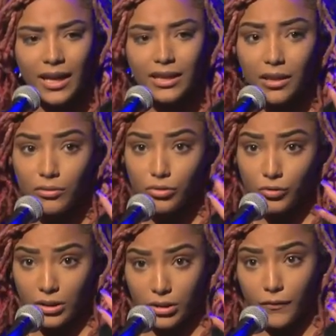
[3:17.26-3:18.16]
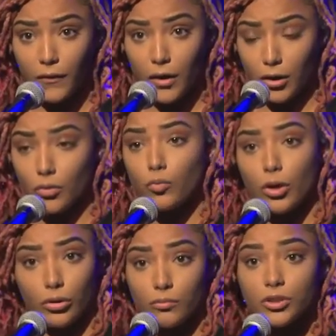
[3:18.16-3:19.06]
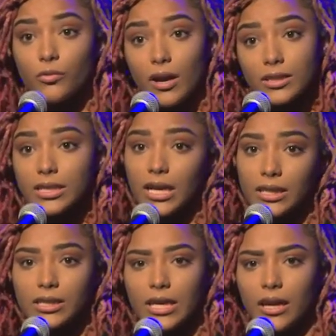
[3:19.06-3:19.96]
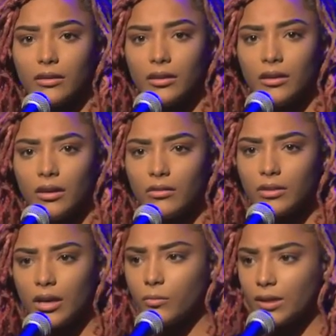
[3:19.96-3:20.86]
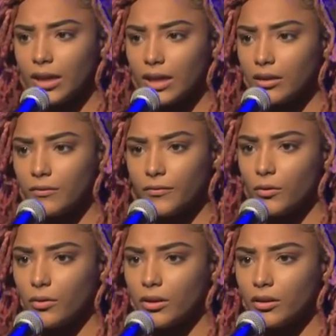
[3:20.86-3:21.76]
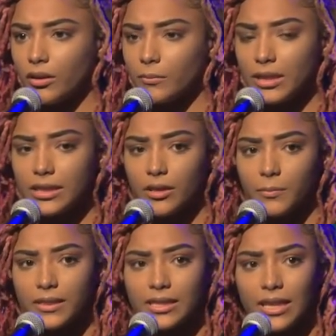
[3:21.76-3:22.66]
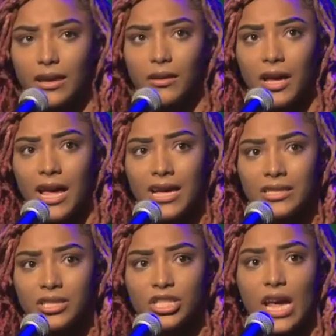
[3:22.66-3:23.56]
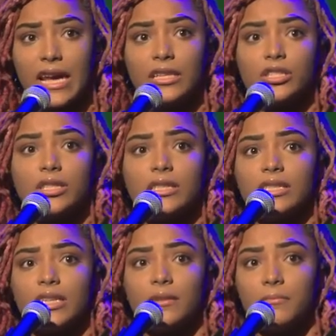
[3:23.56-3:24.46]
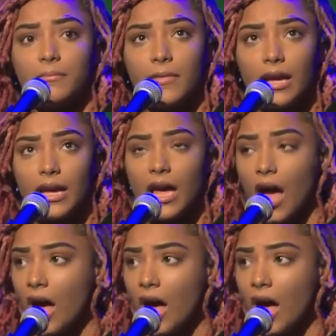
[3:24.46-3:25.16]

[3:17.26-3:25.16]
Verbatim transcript: Hello, gentrifier. Welcome to our side of town. Oh, now we can't afford. Please help us now. Changes in my